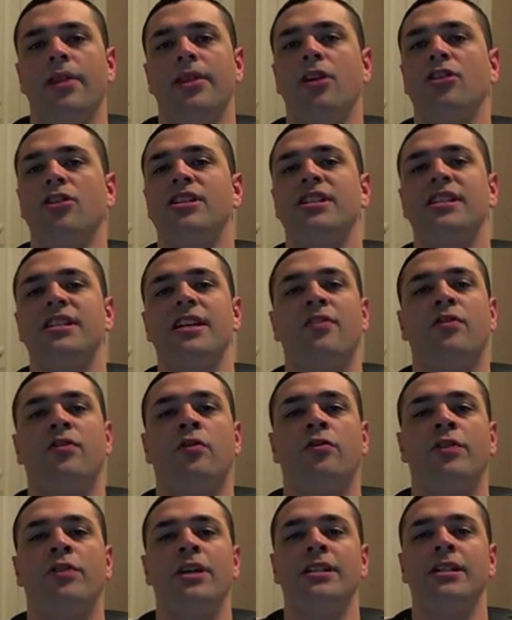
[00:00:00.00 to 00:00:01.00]
There are
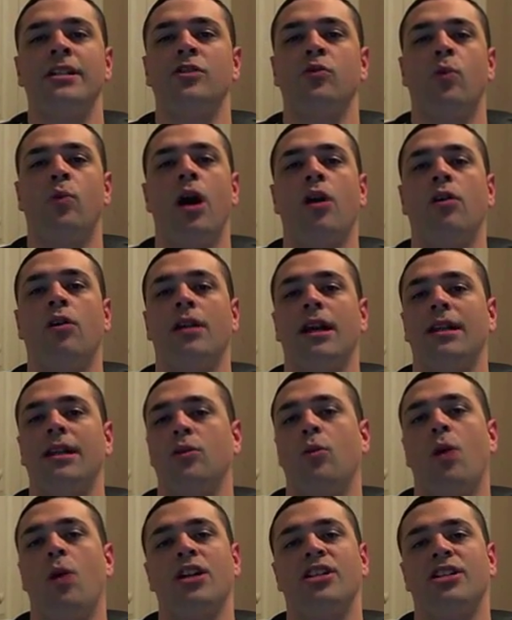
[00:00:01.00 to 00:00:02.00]
several reasons why I don't like
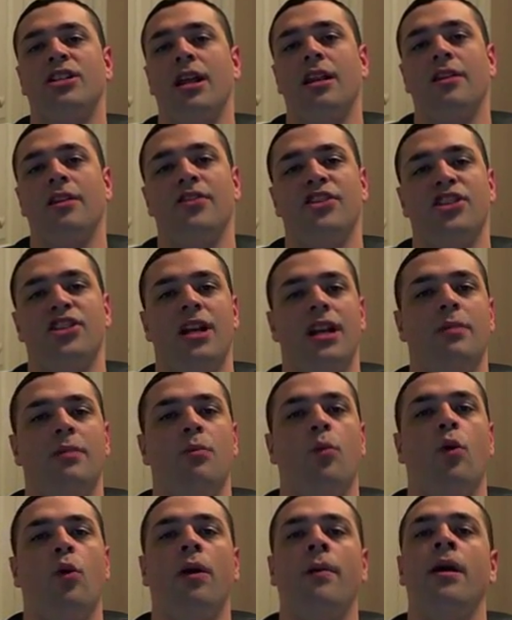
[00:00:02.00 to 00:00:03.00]
to watch television
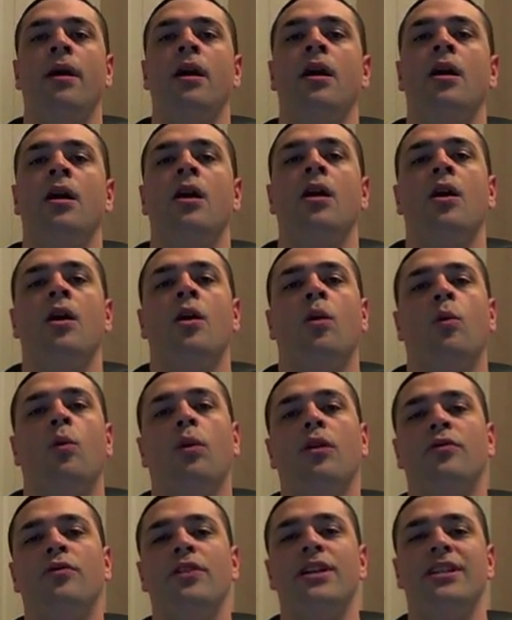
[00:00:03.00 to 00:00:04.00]
anymore.
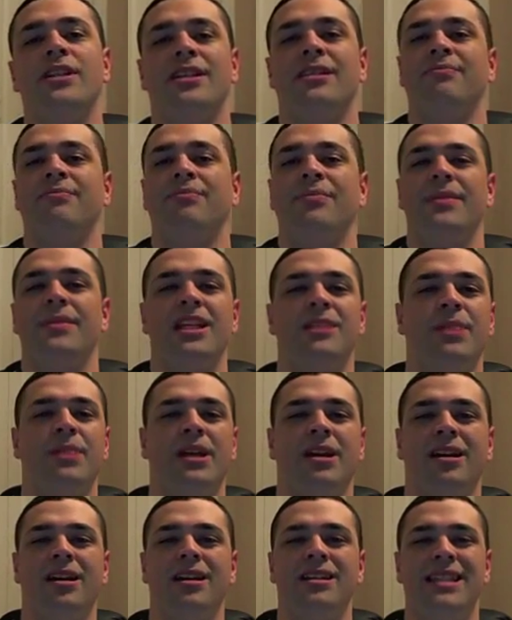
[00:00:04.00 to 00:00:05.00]
Well, here it
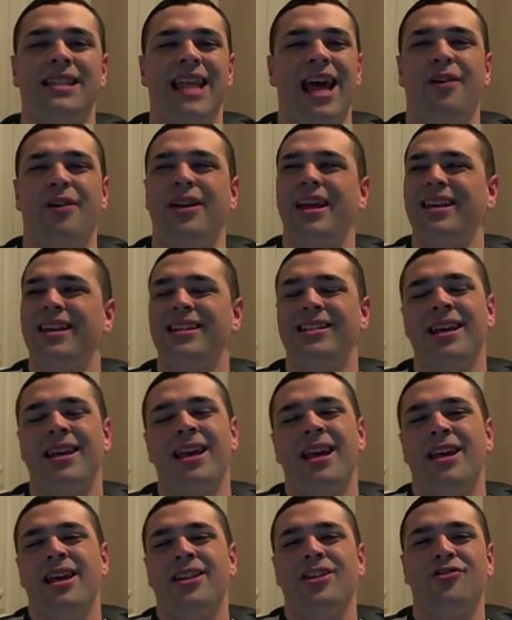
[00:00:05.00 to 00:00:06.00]
is, the very
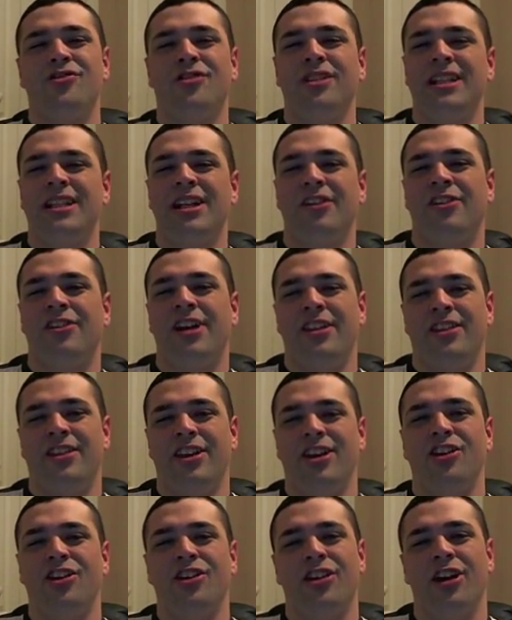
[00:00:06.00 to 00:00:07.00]
first Misandry in the
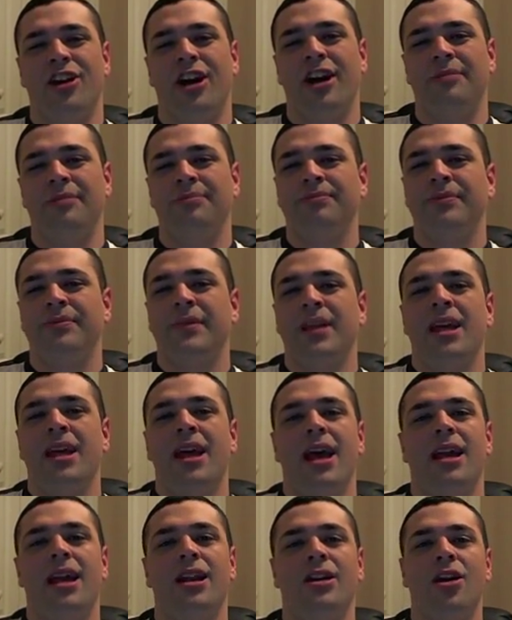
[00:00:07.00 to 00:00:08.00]
Media video. So
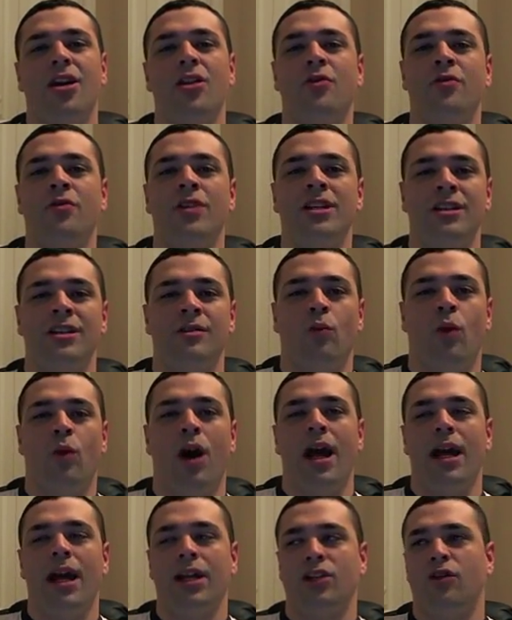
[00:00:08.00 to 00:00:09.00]
this is where it all
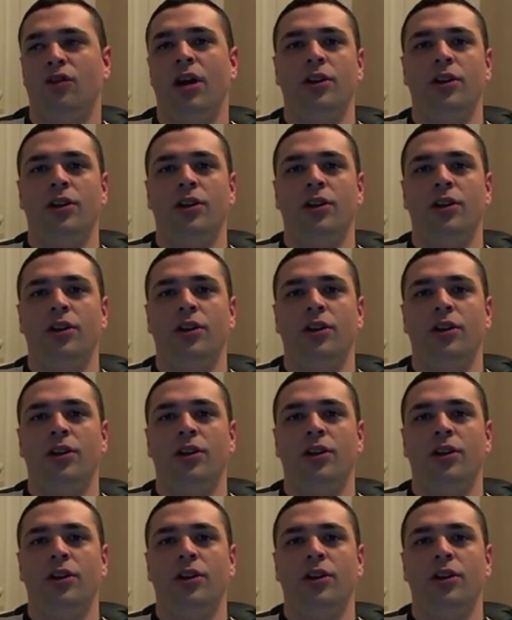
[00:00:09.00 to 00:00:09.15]
started.